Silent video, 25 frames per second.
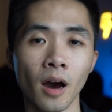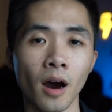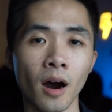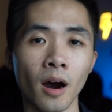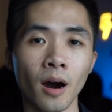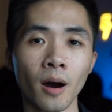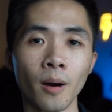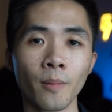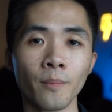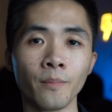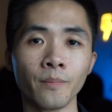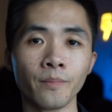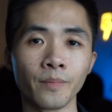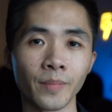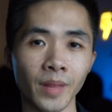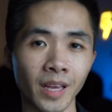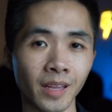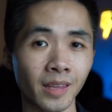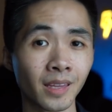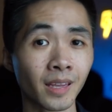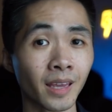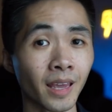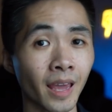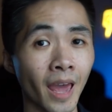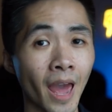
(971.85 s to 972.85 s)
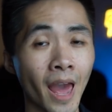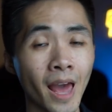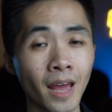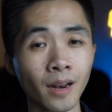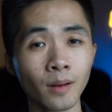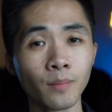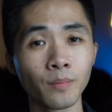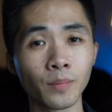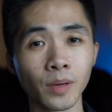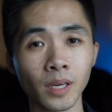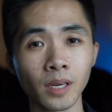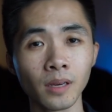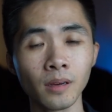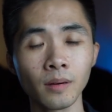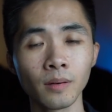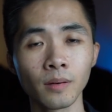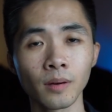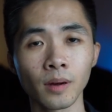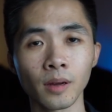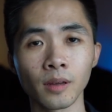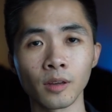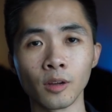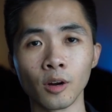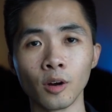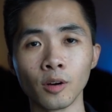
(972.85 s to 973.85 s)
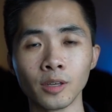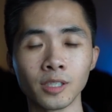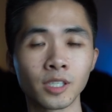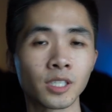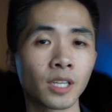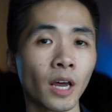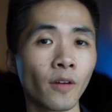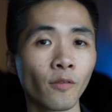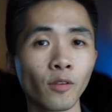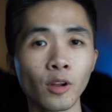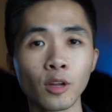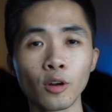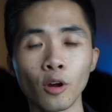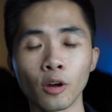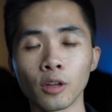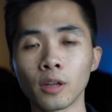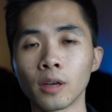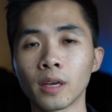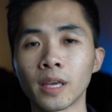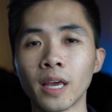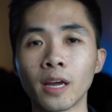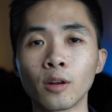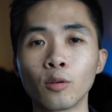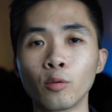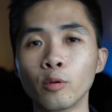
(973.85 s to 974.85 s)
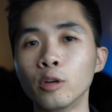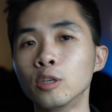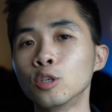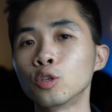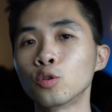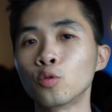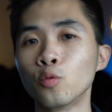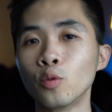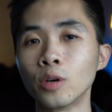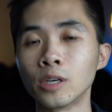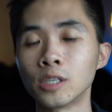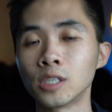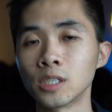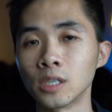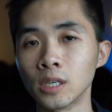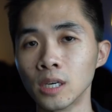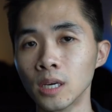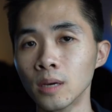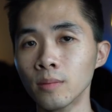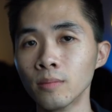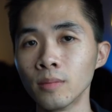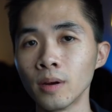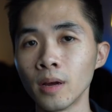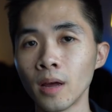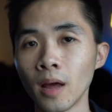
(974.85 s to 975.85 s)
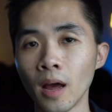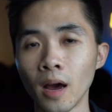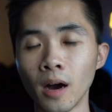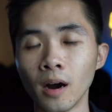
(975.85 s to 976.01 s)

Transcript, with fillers: Um, it can be, you know, it's definitely not a get rich quick scheme,